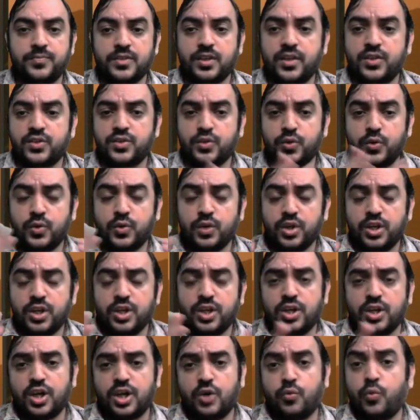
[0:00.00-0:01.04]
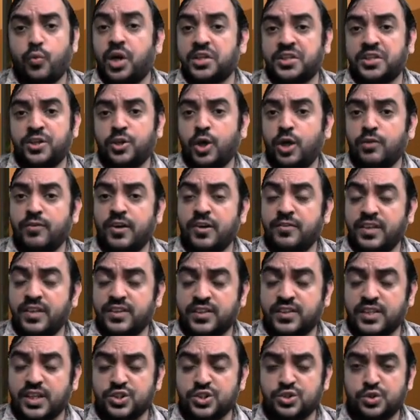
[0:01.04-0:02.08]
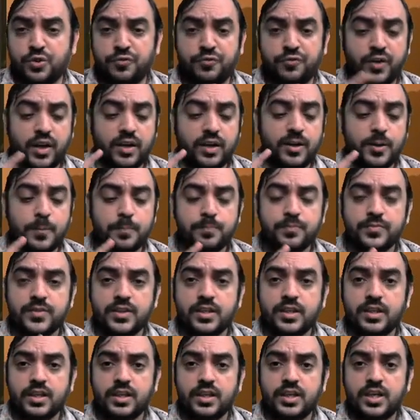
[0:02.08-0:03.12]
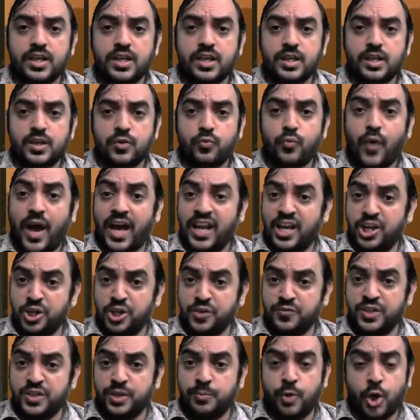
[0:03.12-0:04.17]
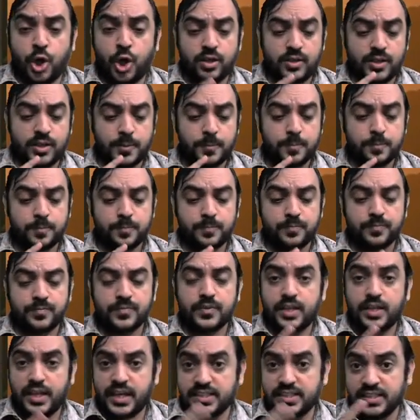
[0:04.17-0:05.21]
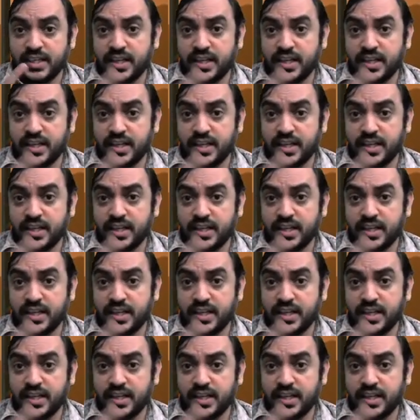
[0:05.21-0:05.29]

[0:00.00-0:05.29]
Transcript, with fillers: So uh, what and all we have discussed so far? Value of the bond, that is